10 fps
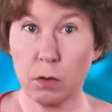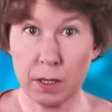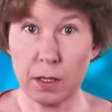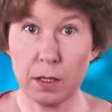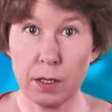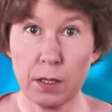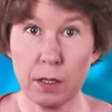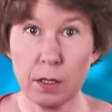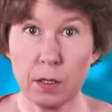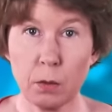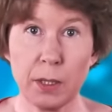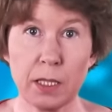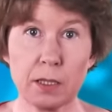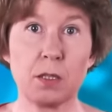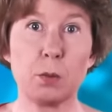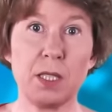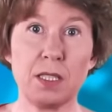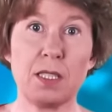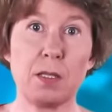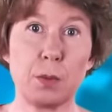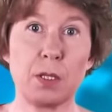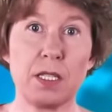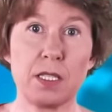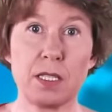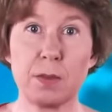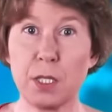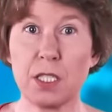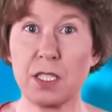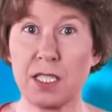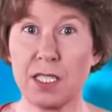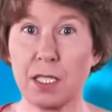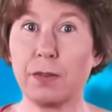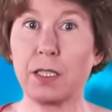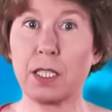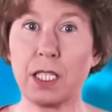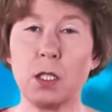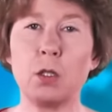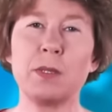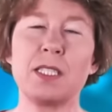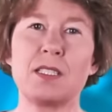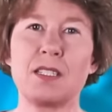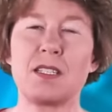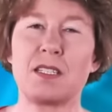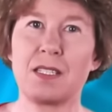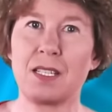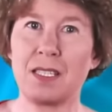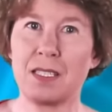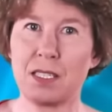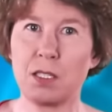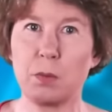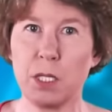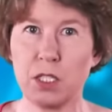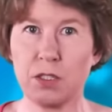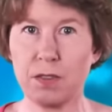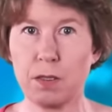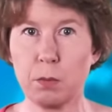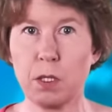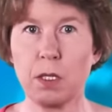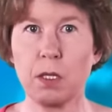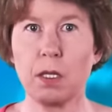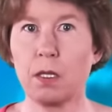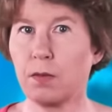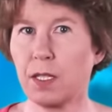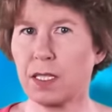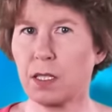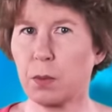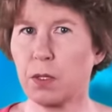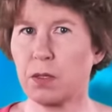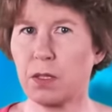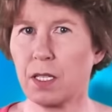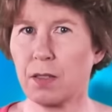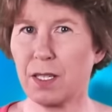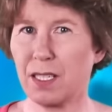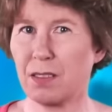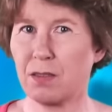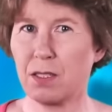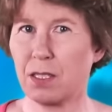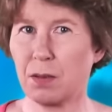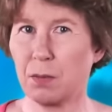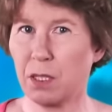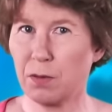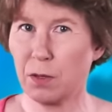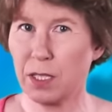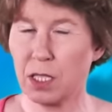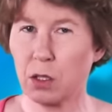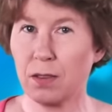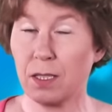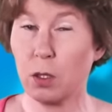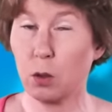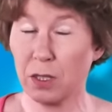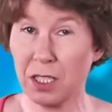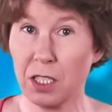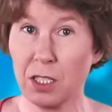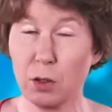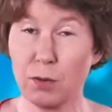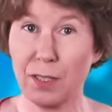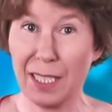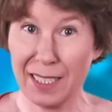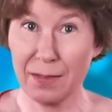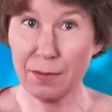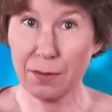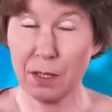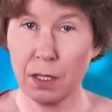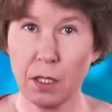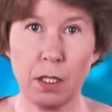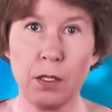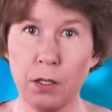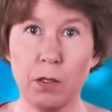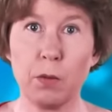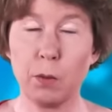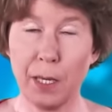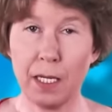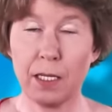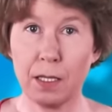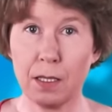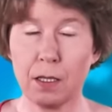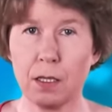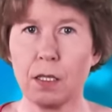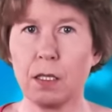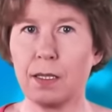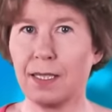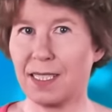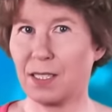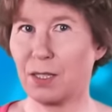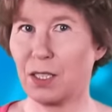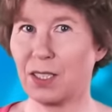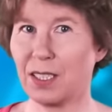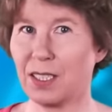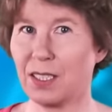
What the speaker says: Really? We had to build an apparatus measuring several kilometers in size to measure them, and they're supposed to have had some influence on the origin of life? No way. Let's have a look.